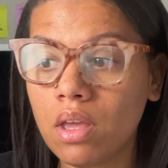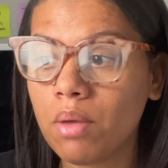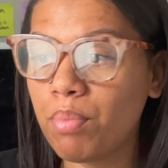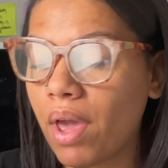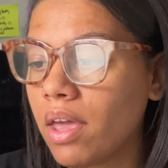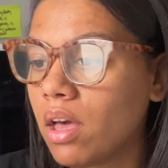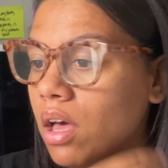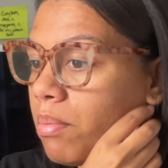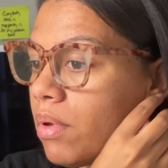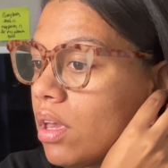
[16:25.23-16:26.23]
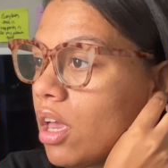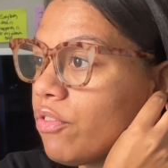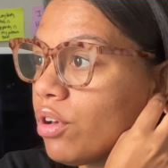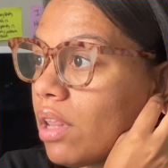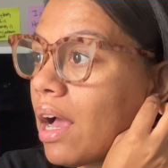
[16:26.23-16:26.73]
Pay up, if
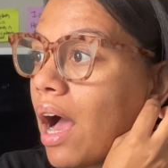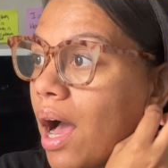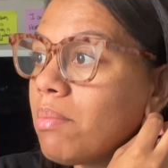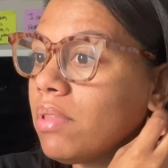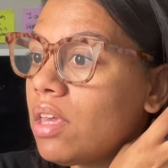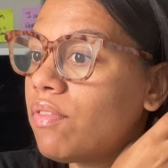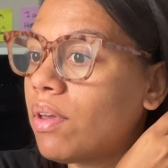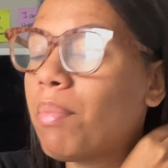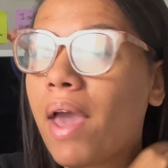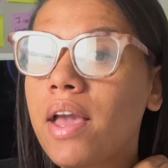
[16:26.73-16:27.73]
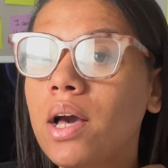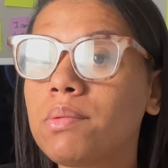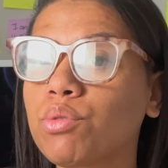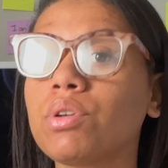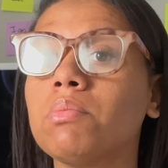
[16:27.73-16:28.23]
you're like, I'm leaving, pay up
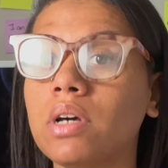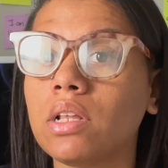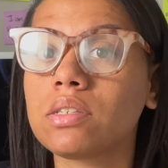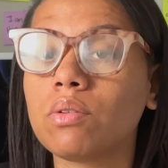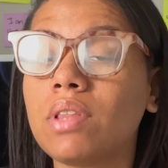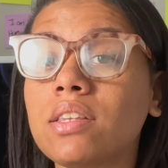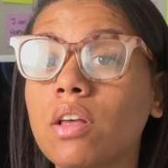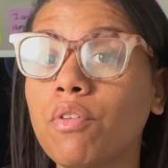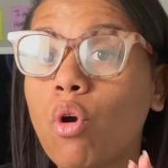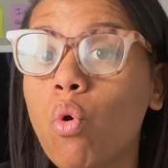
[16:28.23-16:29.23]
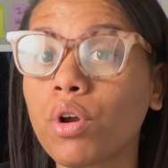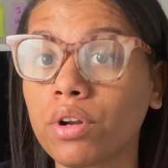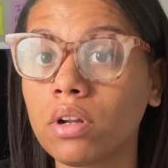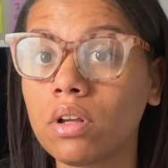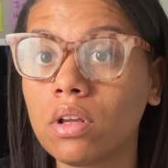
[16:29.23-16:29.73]
3 months. That's a quarter.